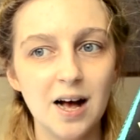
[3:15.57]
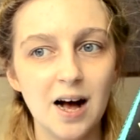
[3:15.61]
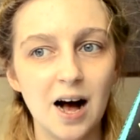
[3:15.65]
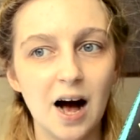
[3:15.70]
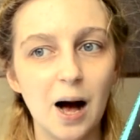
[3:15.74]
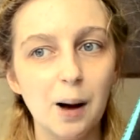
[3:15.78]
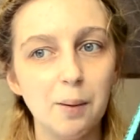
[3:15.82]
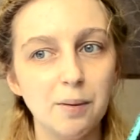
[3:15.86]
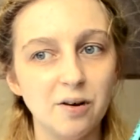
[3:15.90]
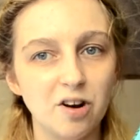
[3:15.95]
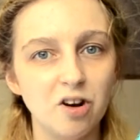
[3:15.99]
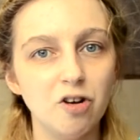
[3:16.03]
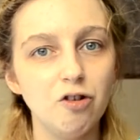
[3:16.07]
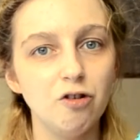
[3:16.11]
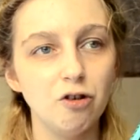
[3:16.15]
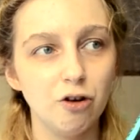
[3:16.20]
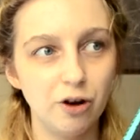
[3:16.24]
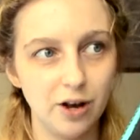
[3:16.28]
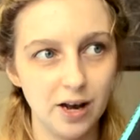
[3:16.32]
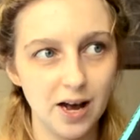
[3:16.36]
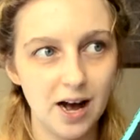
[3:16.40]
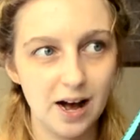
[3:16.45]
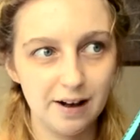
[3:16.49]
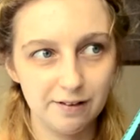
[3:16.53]
I would enjoy
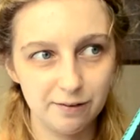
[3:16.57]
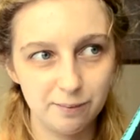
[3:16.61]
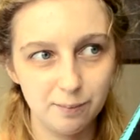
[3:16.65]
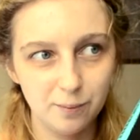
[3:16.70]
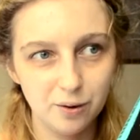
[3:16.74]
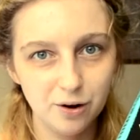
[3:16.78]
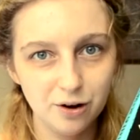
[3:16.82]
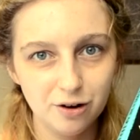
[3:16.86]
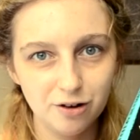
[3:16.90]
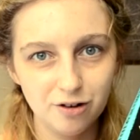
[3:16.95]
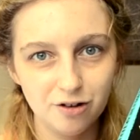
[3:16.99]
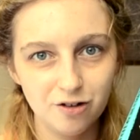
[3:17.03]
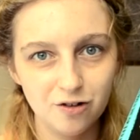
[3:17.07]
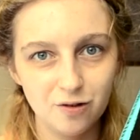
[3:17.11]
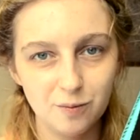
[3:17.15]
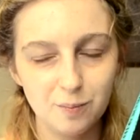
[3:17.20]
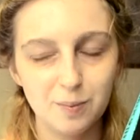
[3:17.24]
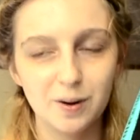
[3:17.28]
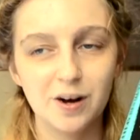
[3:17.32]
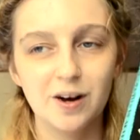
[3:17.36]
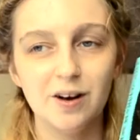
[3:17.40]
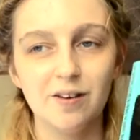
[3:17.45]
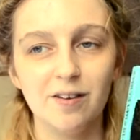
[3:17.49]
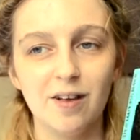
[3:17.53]
it as much,
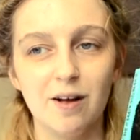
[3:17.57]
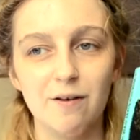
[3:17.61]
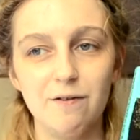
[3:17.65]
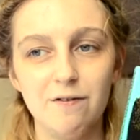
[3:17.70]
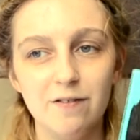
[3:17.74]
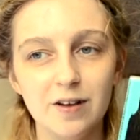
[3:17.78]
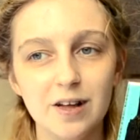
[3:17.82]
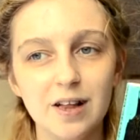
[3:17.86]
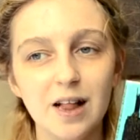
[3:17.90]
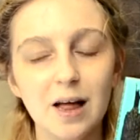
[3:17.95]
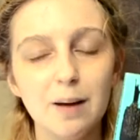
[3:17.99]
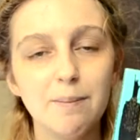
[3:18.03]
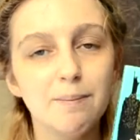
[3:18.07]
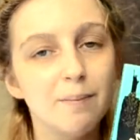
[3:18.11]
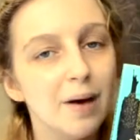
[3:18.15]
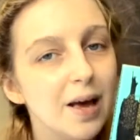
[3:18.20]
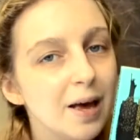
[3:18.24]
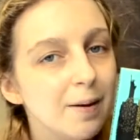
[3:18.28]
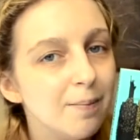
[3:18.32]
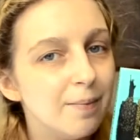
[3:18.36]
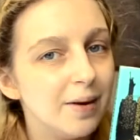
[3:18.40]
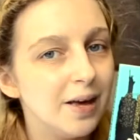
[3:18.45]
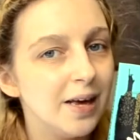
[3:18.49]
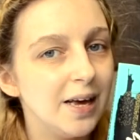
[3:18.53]
because I feel like
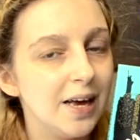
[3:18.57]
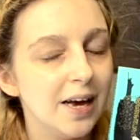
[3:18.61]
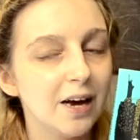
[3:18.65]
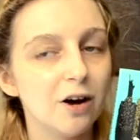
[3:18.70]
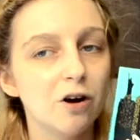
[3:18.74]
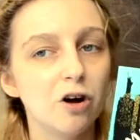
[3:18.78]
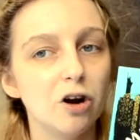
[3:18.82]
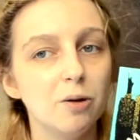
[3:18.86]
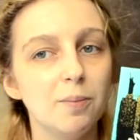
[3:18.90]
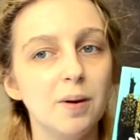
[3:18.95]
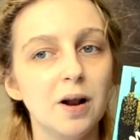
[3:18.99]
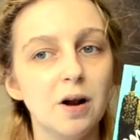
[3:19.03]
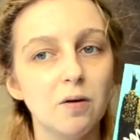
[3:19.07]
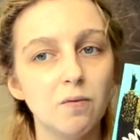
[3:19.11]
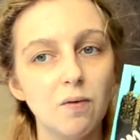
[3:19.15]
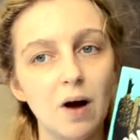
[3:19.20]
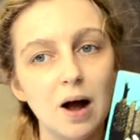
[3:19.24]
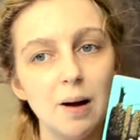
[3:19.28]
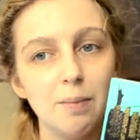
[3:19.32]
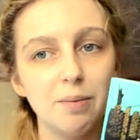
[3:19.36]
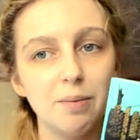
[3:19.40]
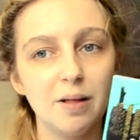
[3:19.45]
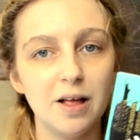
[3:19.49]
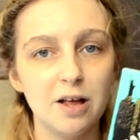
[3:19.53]
maybe it could have been a
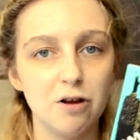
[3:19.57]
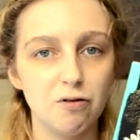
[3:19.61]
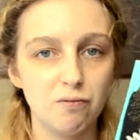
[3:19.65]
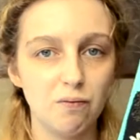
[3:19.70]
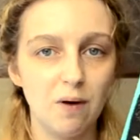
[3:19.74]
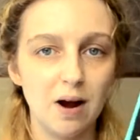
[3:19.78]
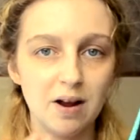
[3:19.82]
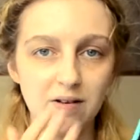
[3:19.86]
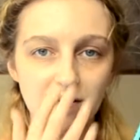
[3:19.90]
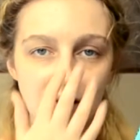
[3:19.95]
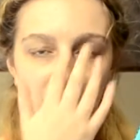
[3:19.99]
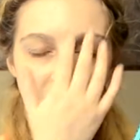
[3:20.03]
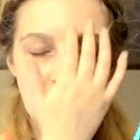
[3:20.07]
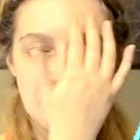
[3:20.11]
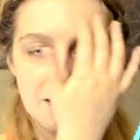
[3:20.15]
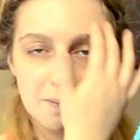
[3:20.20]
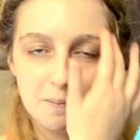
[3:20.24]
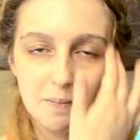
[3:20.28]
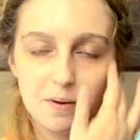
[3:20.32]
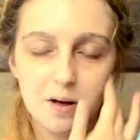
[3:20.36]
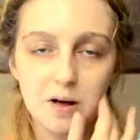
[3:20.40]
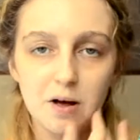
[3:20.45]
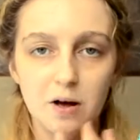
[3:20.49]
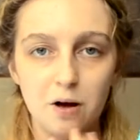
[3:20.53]
right place, right
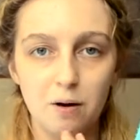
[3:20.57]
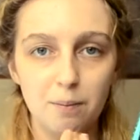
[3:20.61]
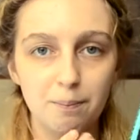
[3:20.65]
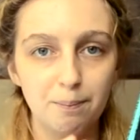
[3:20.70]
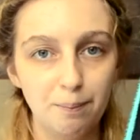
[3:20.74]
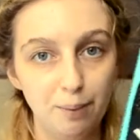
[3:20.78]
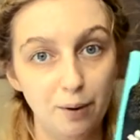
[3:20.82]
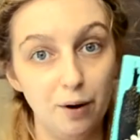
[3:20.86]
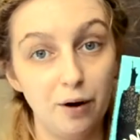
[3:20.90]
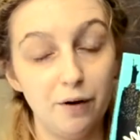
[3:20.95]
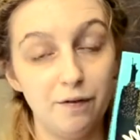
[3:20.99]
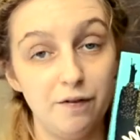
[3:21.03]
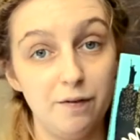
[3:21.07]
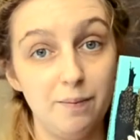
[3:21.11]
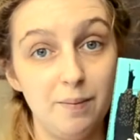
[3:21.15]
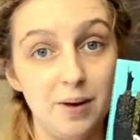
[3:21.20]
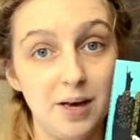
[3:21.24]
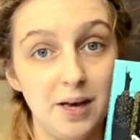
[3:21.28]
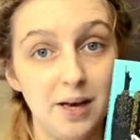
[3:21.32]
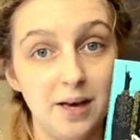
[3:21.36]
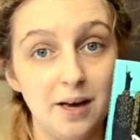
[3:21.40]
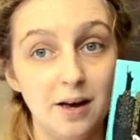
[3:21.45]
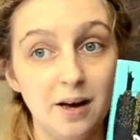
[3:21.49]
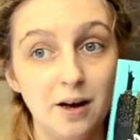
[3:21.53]
time book for
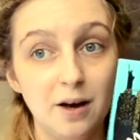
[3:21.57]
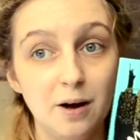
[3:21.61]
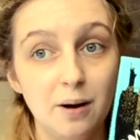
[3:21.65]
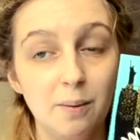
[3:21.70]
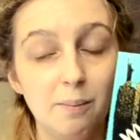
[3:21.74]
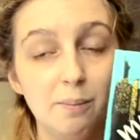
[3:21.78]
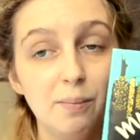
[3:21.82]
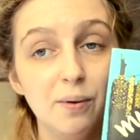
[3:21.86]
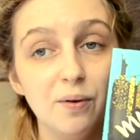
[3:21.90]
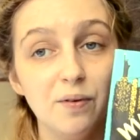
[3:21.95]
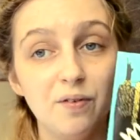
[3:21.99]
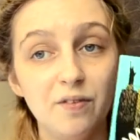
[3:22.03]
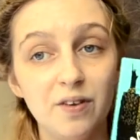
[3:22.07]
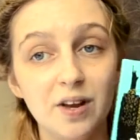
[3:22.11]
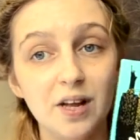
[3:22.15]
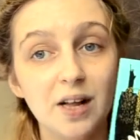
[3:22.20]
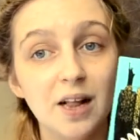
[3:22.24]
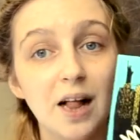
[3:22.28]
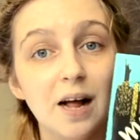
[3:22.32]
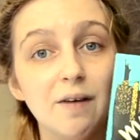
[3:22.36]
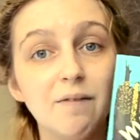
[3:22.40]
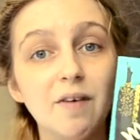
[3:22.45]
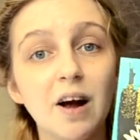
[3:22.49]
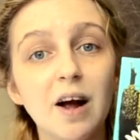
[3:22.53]
me. But still,
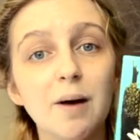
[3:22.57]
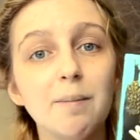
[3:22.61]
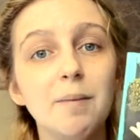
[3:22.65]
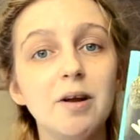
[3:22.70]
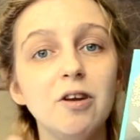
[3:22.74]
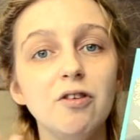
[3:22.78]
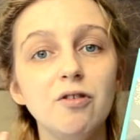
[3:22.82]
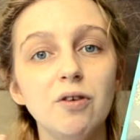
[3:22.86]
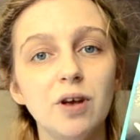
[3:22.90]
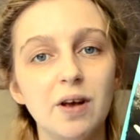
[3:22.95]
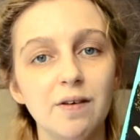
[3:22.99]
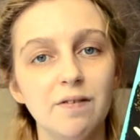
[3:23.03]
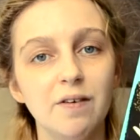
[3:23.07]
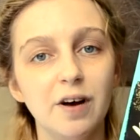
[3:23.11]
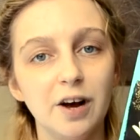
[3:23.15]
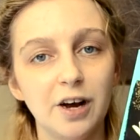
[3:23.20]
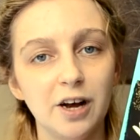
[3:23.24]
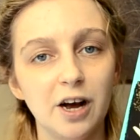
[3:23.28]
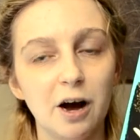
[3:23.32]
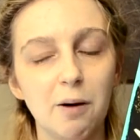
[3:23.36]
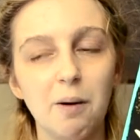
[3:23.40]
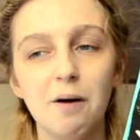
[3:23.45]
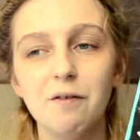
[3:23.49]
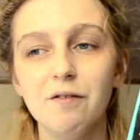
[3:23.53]
I recommend you give it a
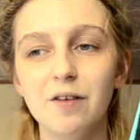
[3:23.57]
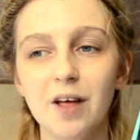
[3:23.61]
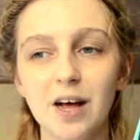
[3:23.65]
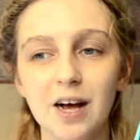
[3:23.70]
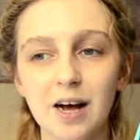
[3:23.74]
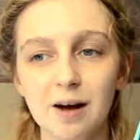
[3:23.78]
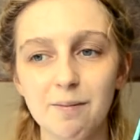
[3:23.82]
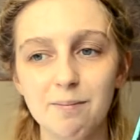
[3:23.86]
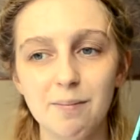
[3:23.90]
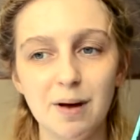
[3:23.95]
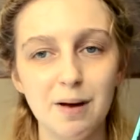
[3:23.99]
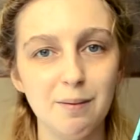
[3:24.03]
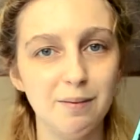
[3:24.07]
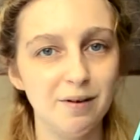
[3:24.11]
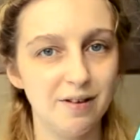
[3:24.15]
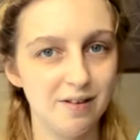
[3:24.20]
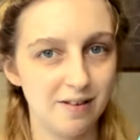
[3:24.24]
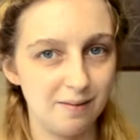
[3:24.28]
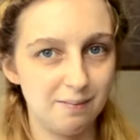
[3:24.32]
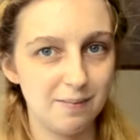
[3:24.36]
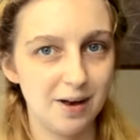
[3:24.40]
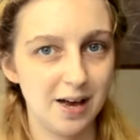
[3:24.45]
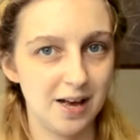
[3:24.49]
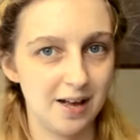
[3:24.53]
go. I feel like I maybe
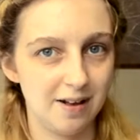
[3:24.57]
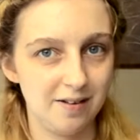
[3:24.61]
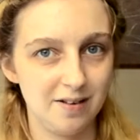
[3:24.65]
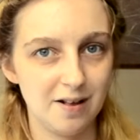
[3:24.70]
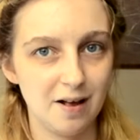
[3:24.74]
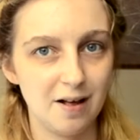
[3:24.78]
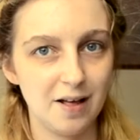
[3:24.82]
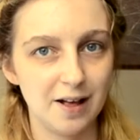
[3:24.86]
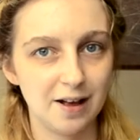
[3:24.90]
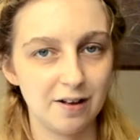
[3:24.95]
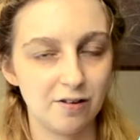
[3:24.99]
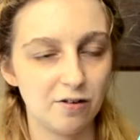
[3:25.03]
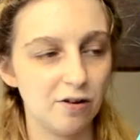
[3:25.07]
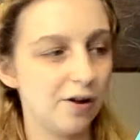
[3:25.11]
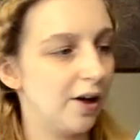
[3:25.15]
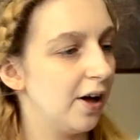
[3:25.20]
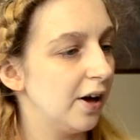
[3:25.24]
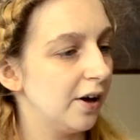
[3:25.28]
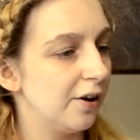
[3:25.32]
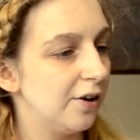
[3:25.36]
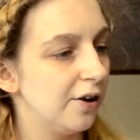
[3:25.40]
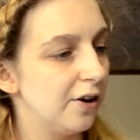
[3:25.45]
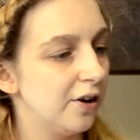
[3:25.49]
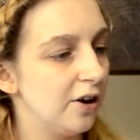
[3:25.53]
make it sound like it's not
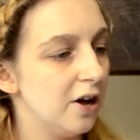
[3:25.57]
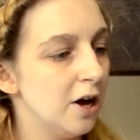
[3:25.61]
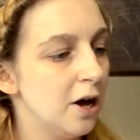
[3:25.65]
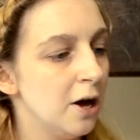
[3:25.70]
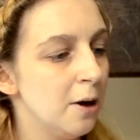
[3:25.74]
that good,